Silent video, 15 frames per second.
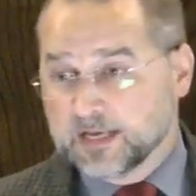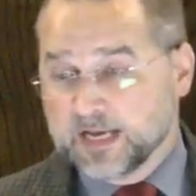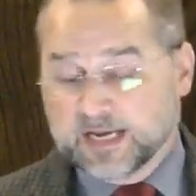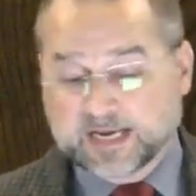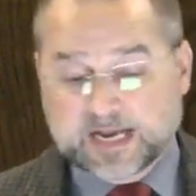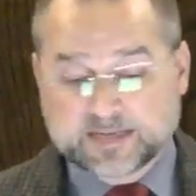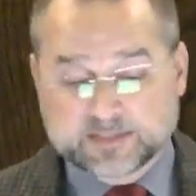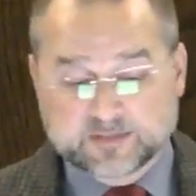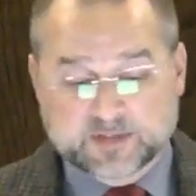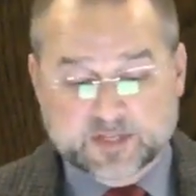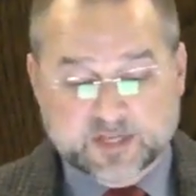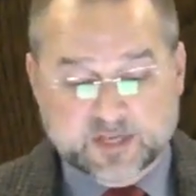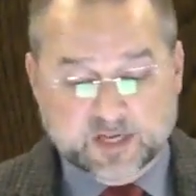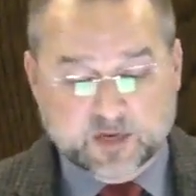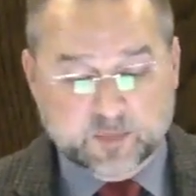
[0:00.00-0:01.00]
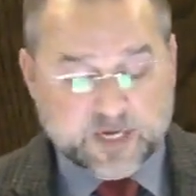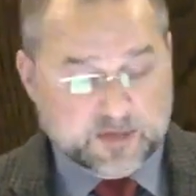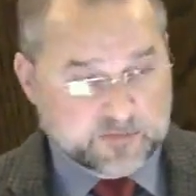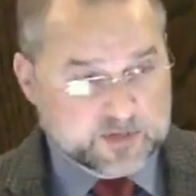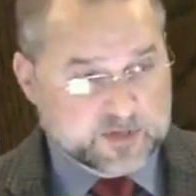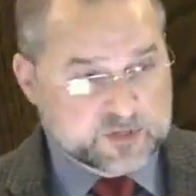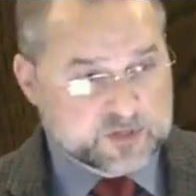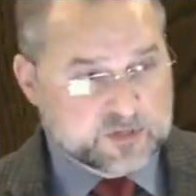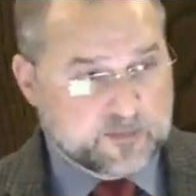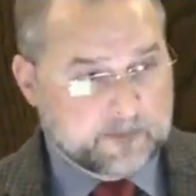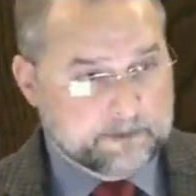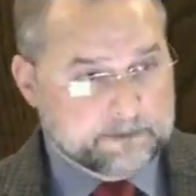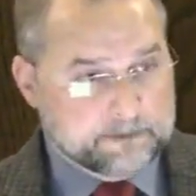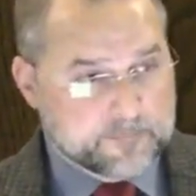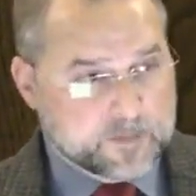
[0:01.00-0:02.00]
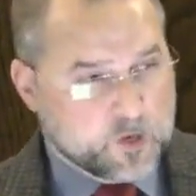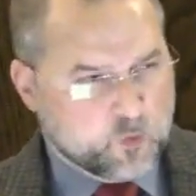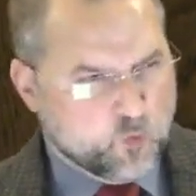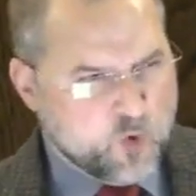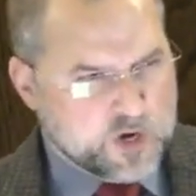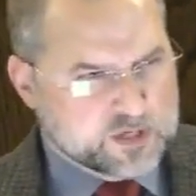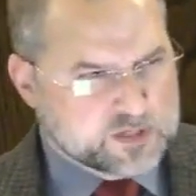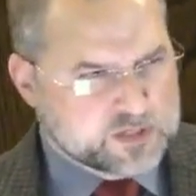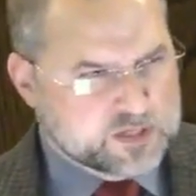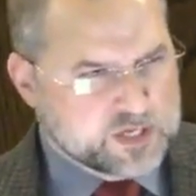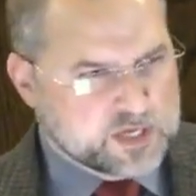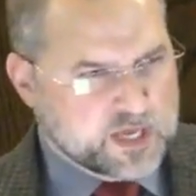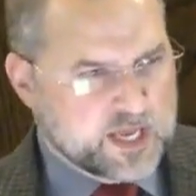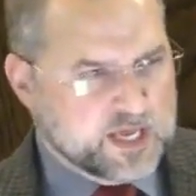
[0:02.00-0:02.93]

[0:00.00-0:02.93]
And I got to thinking about this. What is the